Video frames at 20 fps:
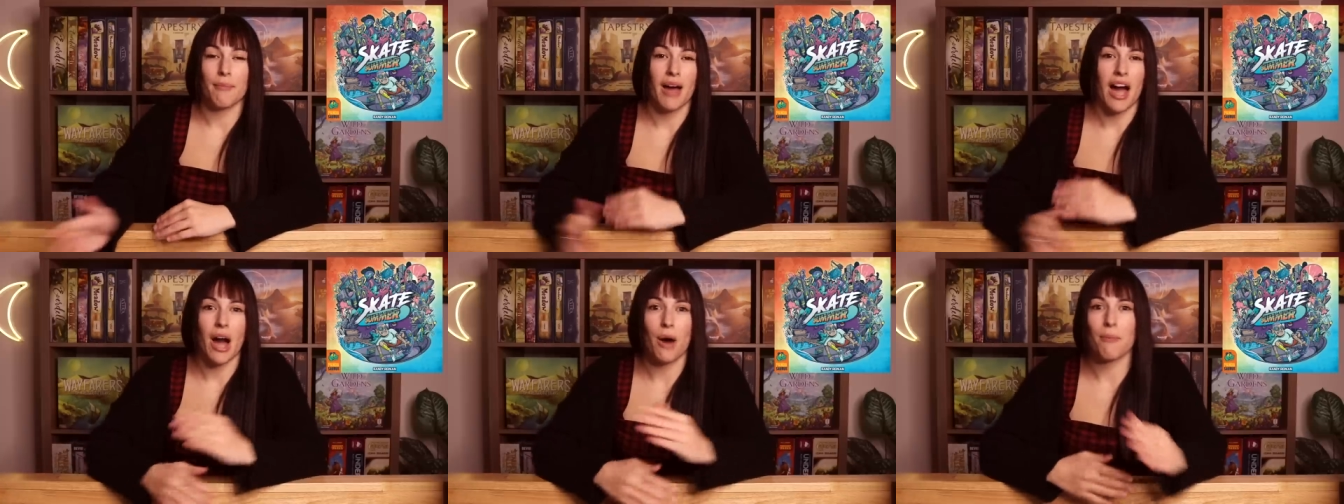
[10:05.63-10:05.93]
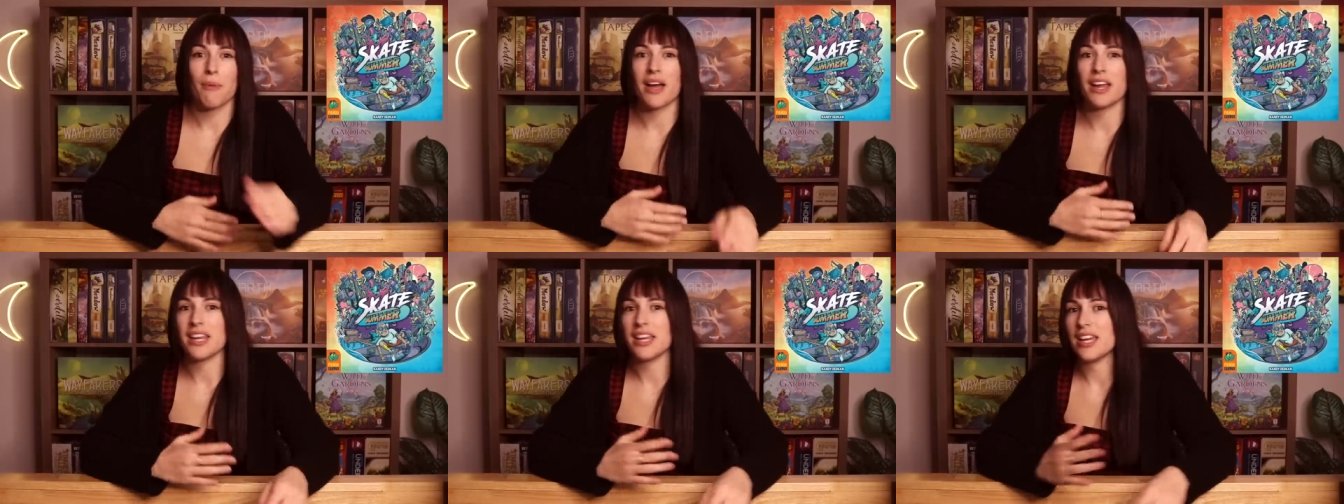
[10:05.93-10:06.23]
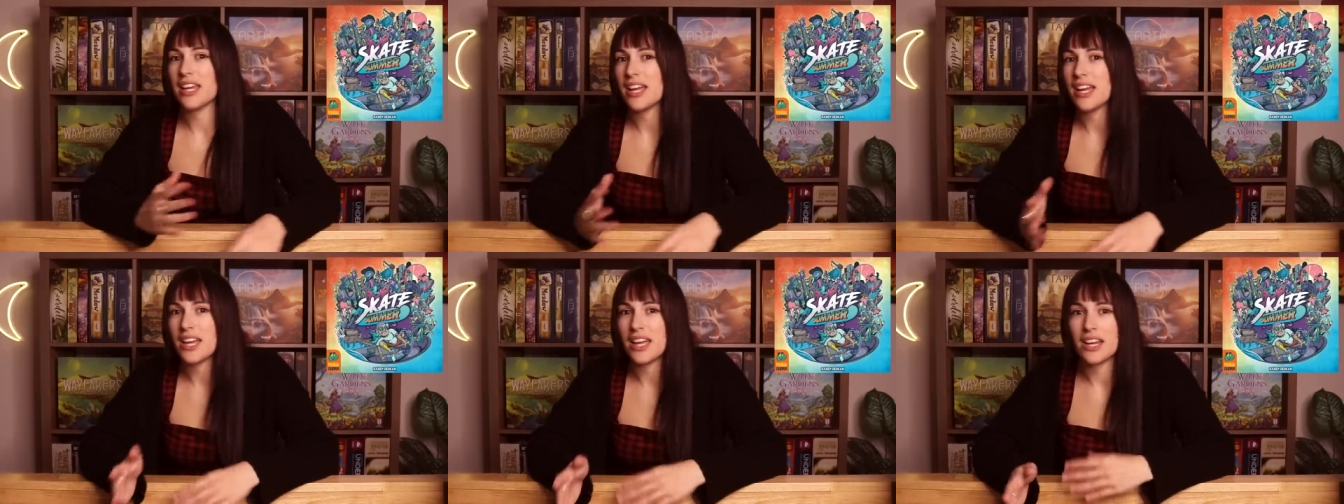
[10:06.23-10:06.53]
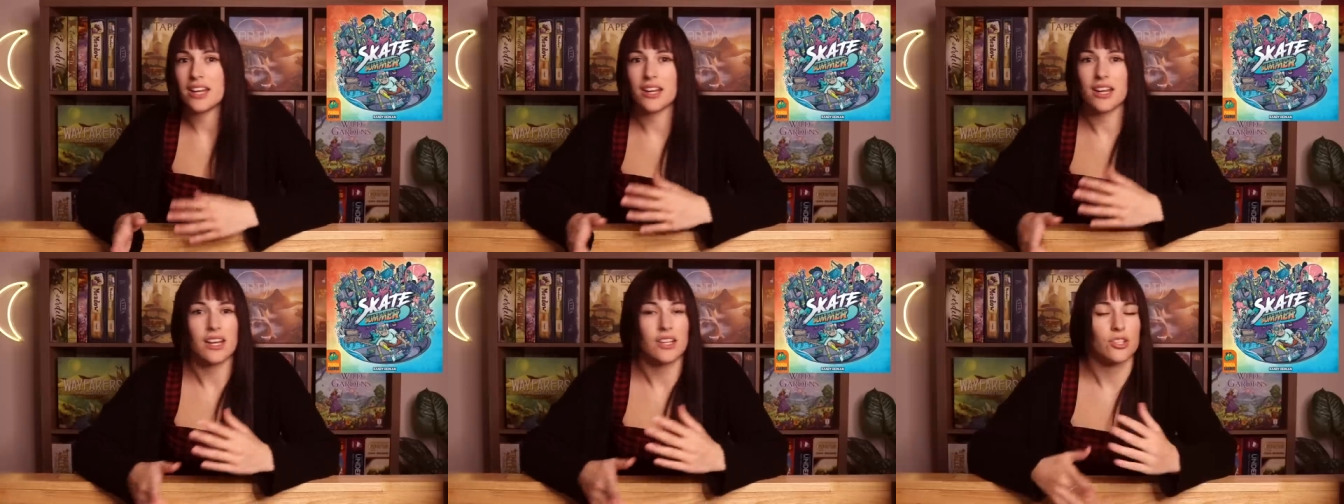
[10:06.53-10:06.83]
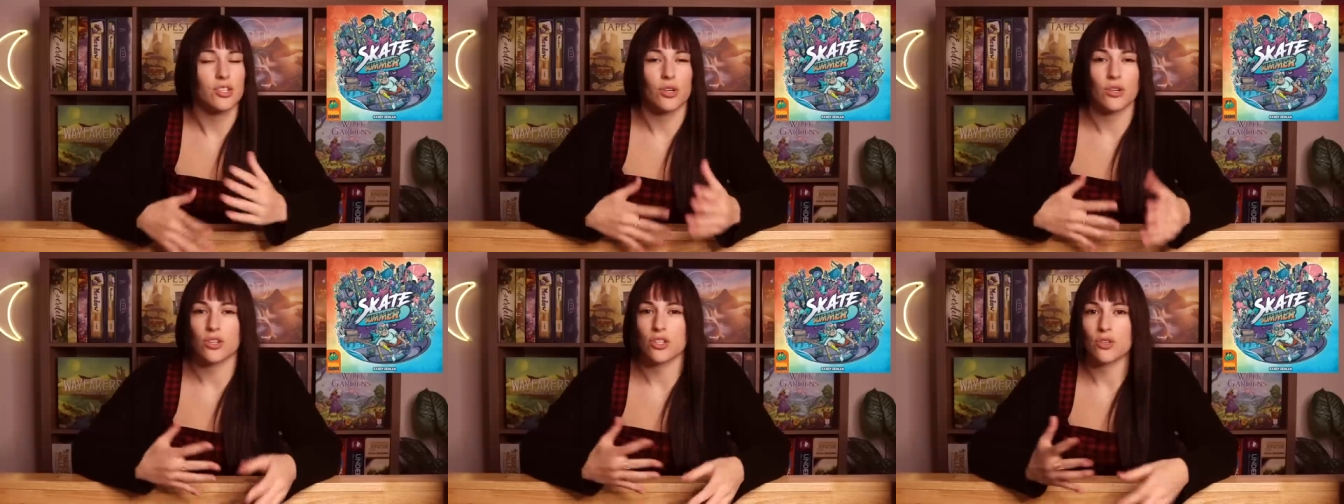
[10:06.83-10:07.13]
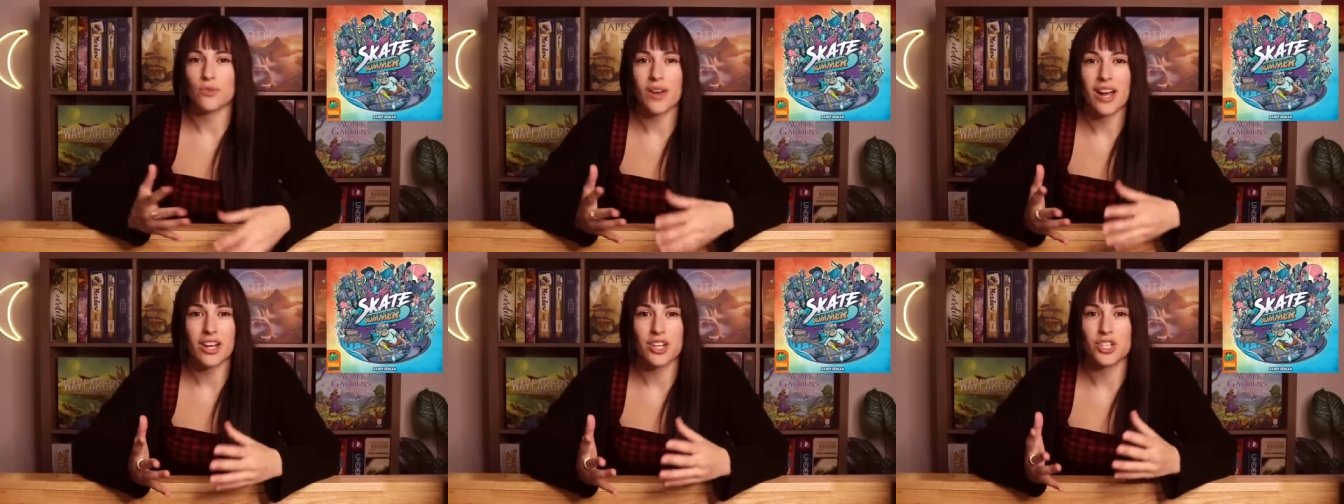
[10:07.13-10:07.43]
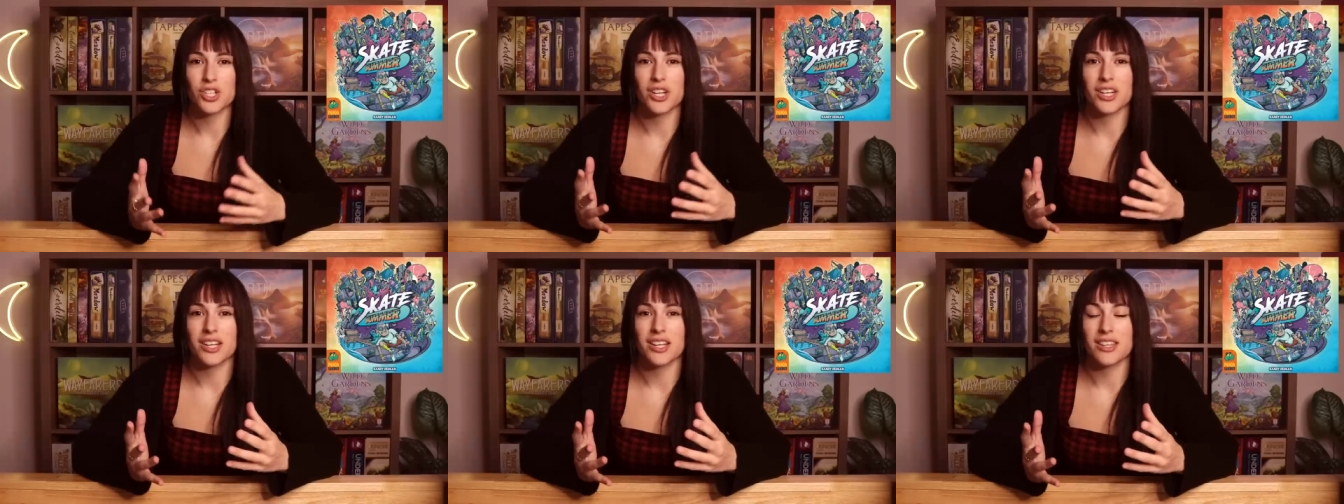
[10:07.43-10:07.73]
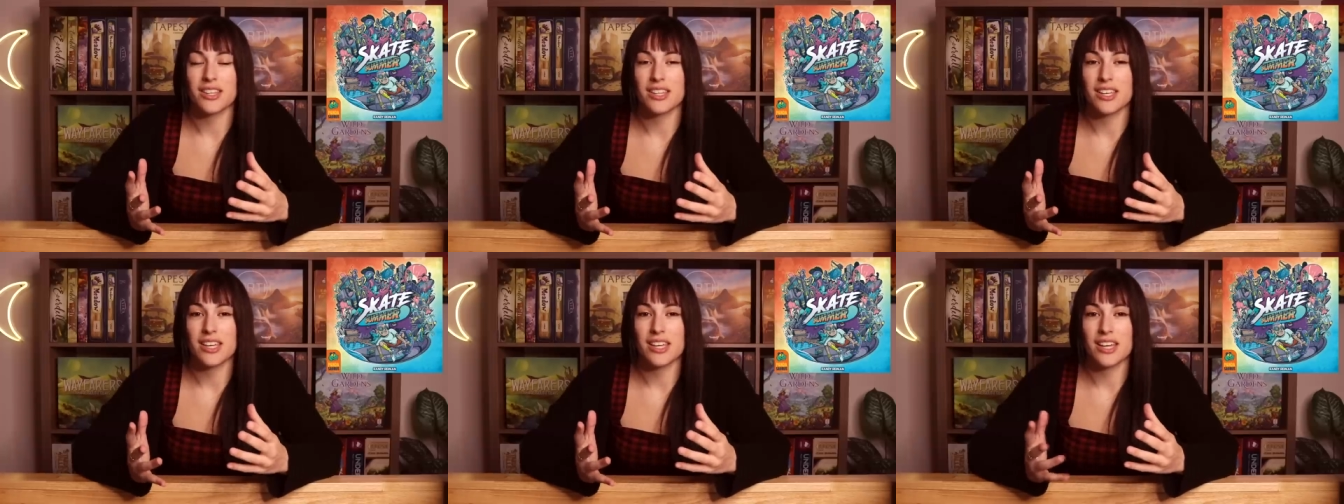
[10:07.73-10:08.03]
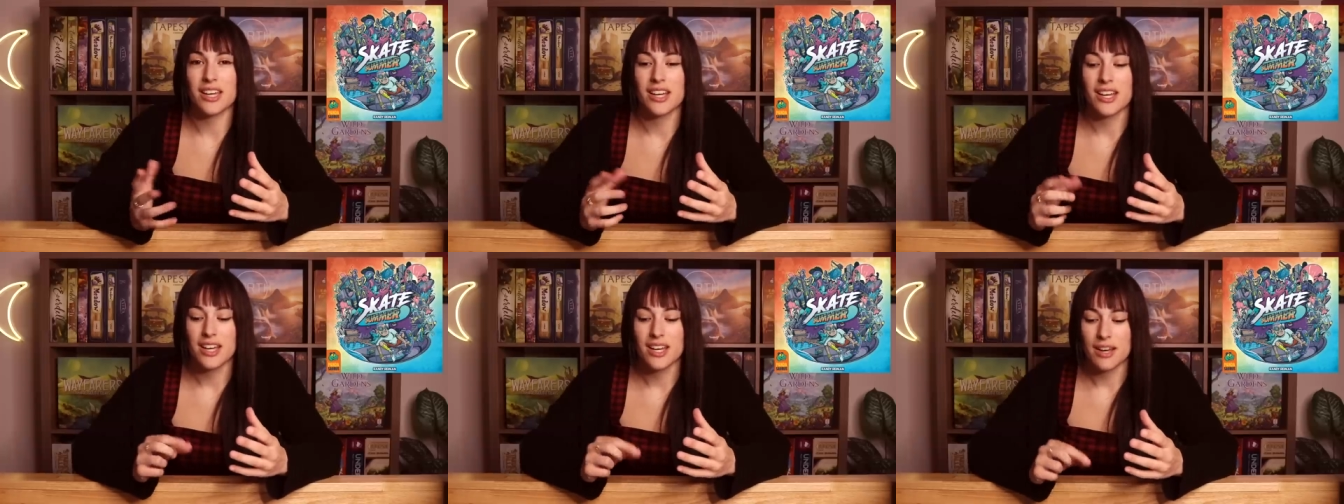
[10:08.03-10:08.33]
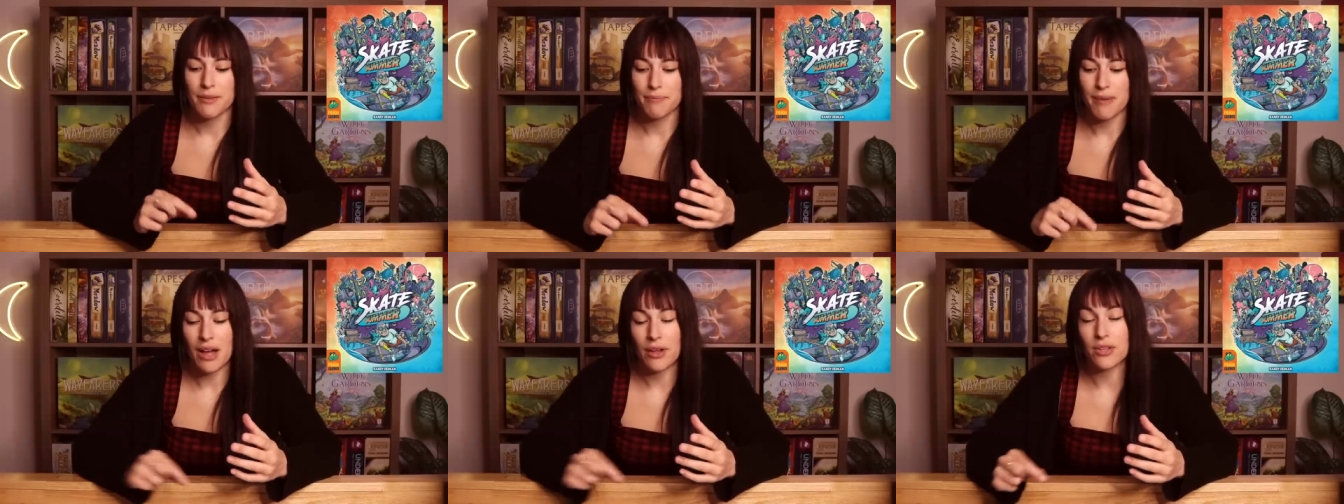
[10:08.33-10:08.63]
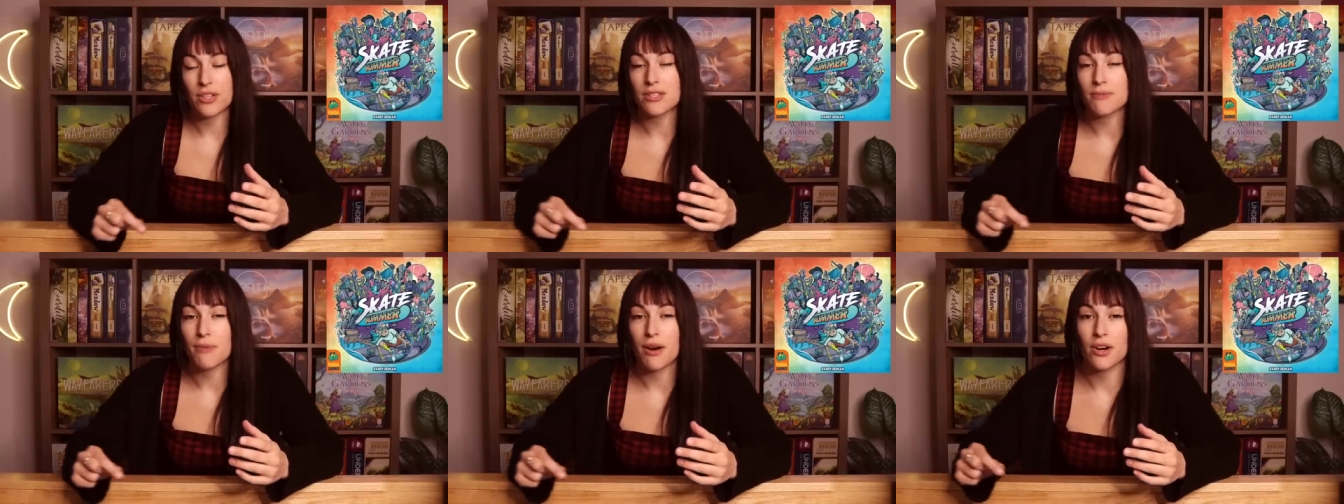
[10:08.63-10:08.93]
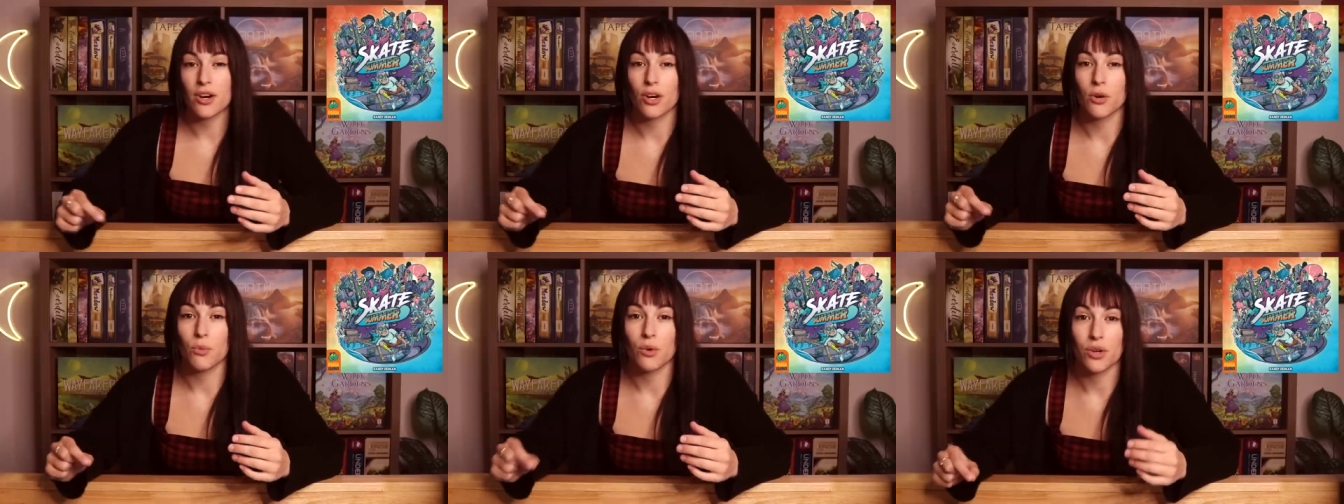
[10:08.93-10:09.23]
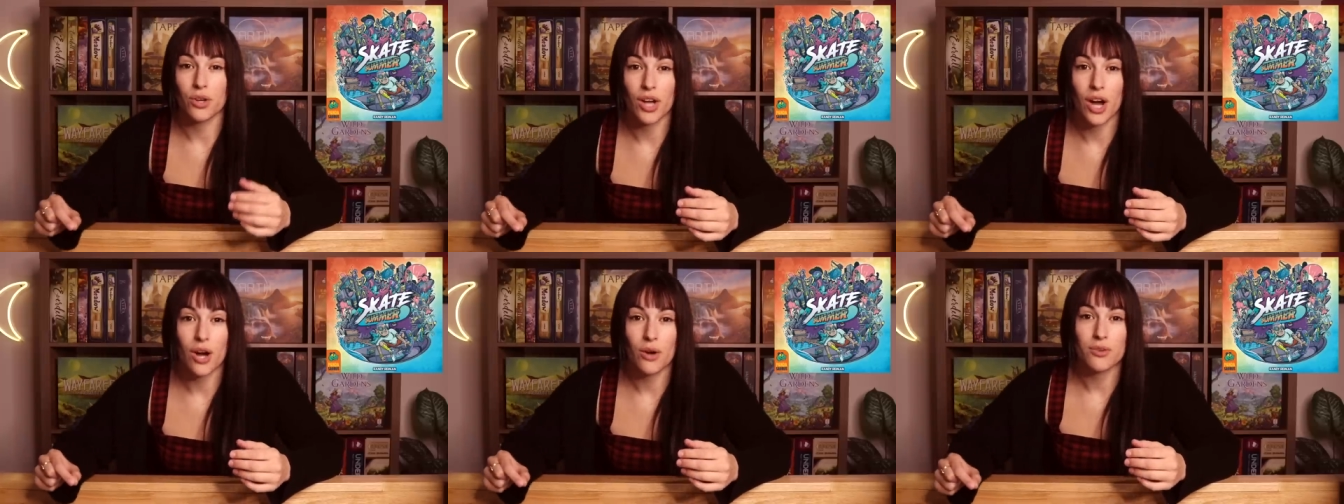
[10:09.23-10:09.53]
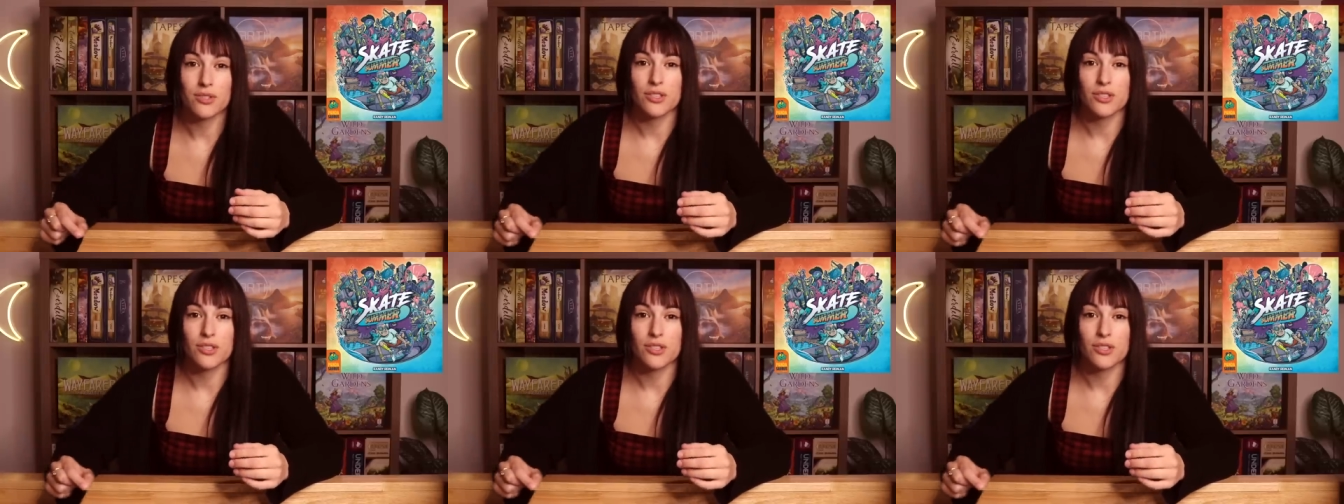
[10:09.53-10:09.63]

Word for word: how many in a certain direction the balance marker will go.